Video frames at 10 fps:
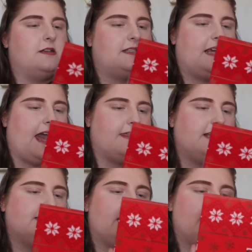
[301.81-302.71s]
So yeah,
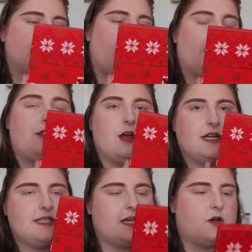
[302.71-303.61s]
this is a
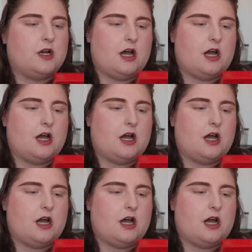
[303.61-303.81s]
30 colour